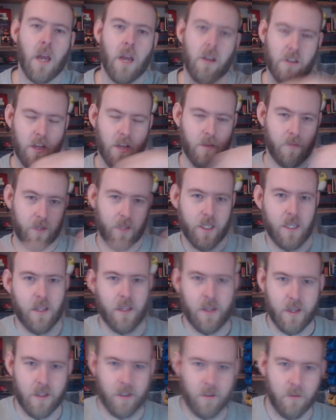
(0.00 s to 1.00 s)
Was it
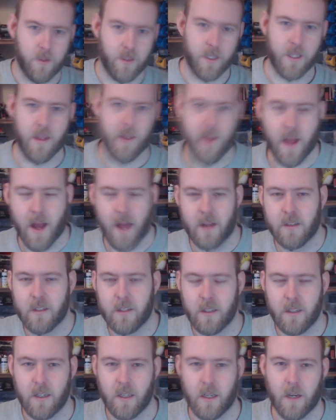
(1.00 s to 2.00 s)
this or was it that?
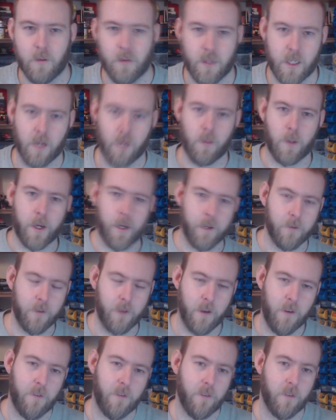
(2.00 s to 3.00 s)
You know, was it a white
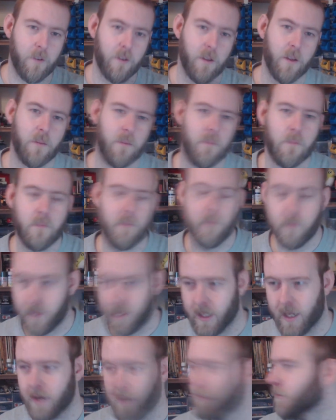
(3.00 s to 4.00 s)
roof or a, you
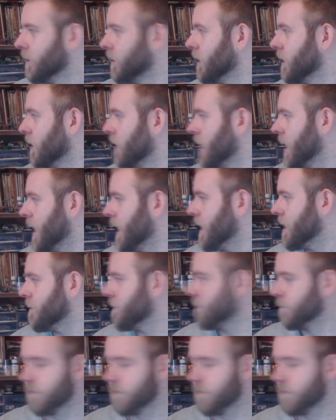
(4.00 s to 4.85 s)
know, a